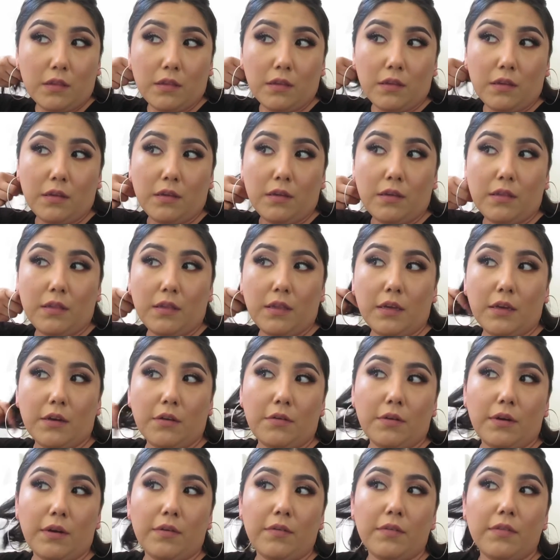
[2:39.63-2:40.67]
and then
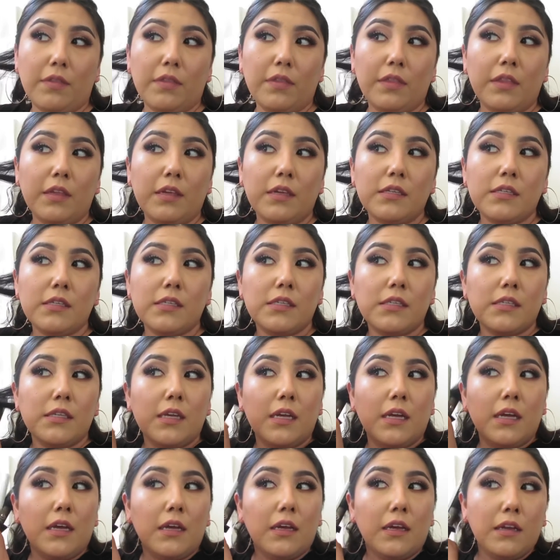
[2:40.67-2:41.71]
grab this
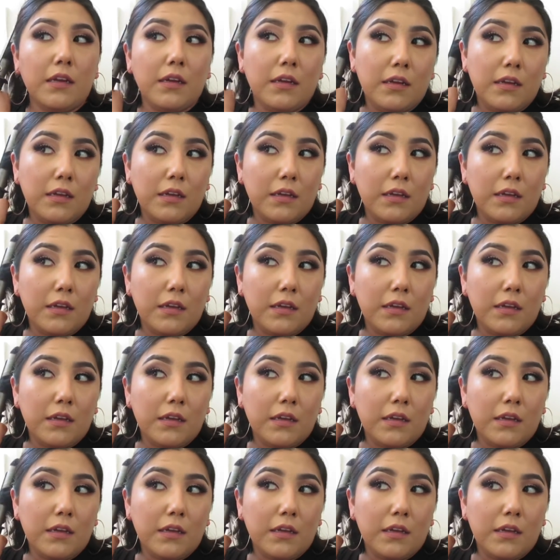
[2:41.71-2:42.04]
side